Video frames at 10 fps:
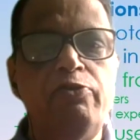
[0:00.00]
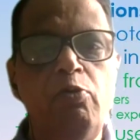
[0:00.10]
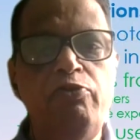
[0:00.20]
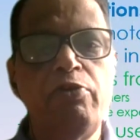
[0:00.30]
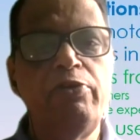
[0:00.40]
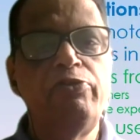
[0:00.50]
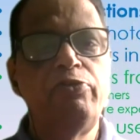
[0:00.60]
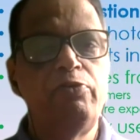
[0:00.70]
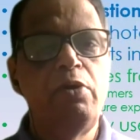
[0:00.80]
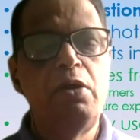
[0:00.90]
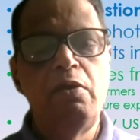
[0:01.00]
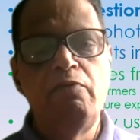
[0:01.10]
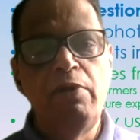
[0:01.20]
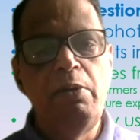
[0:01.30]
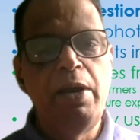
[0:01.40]
solutions
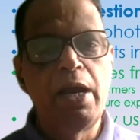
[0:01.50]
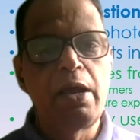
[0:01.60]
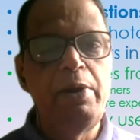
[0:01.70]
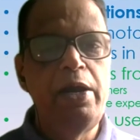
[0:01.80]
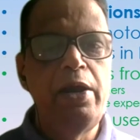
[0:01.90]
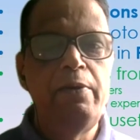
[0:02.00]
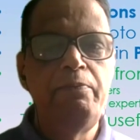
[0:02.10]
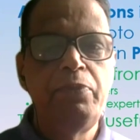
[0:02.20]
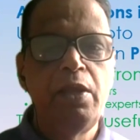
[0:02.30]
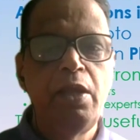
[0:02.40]
will be recommended.